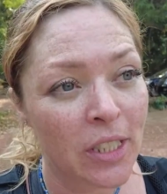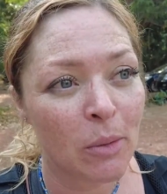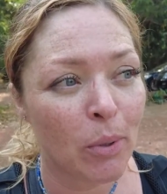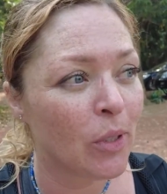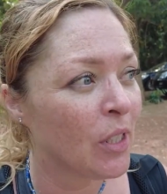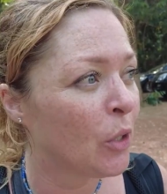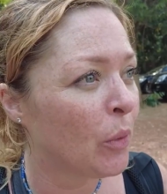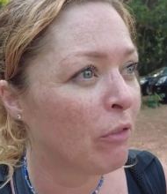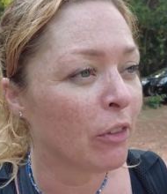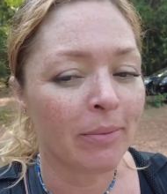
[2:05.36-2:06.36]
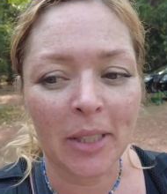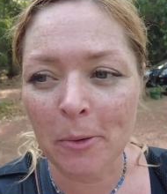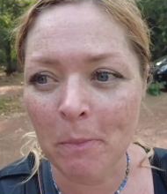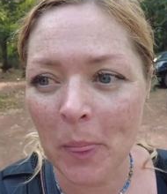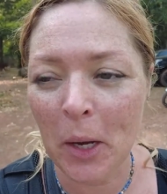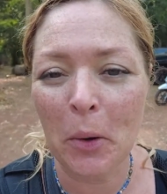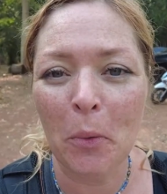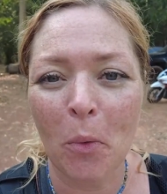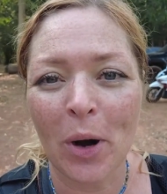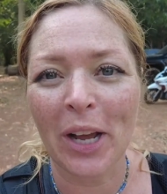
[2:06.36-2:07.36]
I suppose is no different than
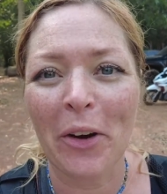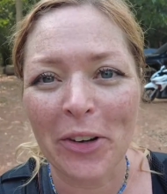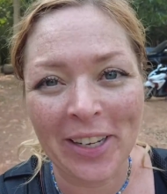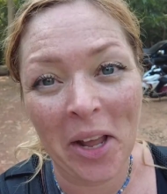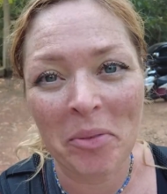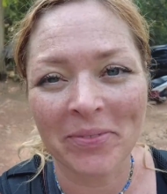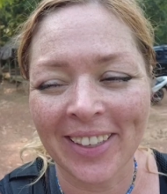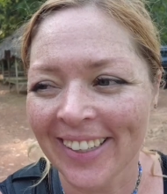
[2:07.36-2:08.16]
what I already am.